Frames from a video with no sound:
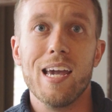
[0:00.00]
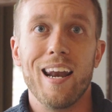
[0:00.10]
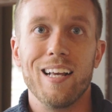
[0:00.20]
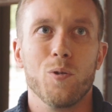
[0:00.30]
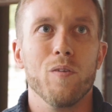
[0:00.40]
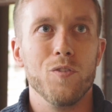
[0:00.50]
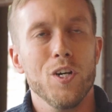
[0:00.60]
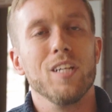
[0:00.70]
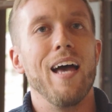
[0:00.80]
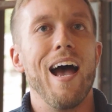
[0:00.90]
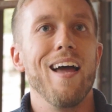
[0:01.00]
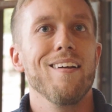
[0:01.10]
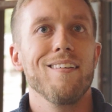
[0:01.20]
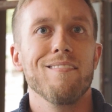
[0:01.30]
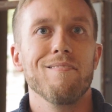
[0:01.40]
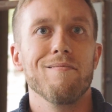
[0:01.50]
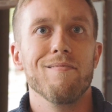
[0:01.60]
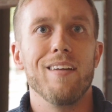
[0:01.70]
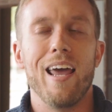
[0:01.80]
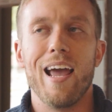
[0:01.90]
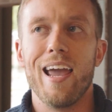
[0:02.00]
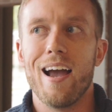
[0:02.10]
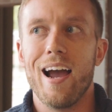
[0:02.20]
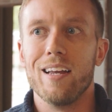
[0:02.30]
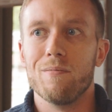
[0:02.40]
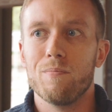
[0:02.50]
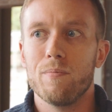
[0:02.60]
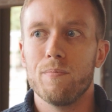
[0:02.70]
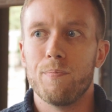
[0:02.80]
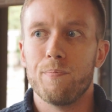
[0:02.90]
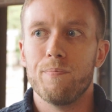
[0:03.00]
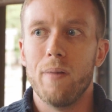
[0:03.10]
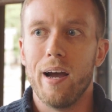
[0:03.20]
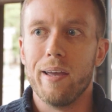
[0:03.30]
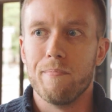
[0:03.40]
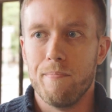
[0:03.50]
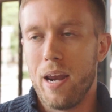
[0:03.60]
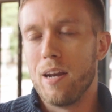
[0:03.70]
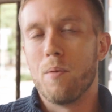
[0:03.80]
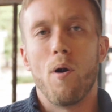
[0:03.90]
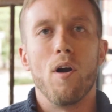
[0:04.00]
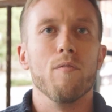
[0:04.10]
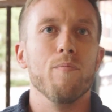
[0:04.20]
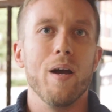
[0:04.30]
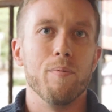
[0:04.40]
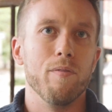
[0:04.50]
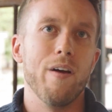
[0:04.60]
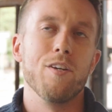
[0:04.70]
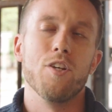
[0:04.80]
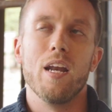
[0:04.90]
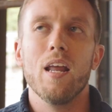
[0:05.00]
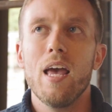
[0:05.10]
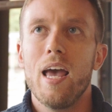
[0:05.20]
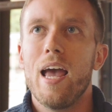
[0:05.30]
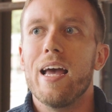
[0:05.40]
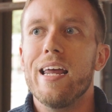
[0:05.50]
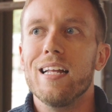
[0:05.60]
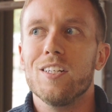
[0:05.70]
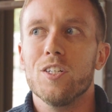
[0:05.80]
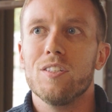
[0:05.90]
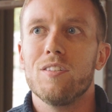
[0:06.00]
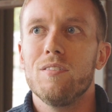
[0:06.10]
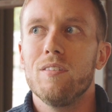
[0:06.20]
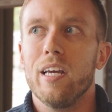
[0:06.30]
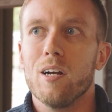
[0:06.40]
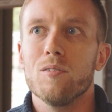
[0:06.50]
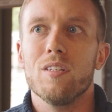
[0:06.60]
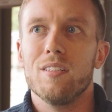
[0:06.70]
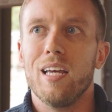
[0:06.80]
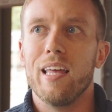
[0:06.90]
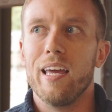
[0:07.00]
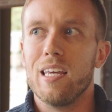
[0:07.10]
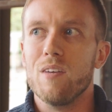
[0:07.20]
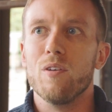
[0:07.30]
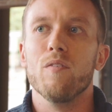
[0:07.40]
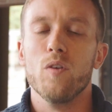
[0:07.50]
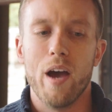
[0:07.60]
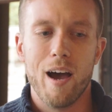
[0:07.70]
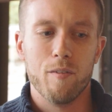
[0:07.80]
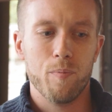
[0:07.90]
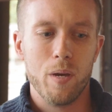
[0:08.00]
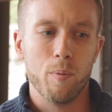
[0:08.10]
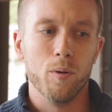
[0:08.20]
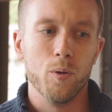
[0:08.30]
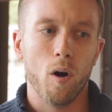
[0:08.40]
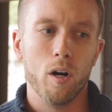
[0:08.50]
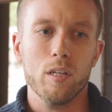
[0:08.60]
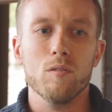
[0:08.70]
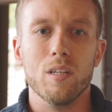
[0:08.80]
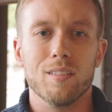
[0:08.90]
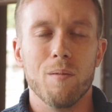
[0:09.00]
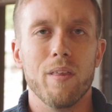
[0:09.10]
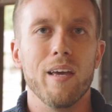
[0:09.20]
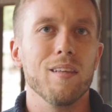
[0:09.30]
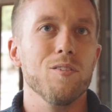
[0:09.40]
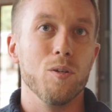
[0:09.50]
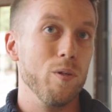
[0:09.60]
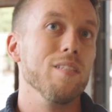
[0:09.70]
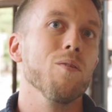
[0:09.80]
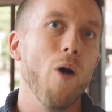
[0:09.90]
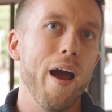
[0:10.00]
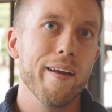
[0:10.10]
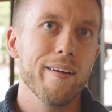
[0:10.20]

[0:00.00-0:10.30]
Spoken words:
and I sort of took that and I made it a part of my profession. And it goes to say that even if you have people who aren't using something, there's a reason why.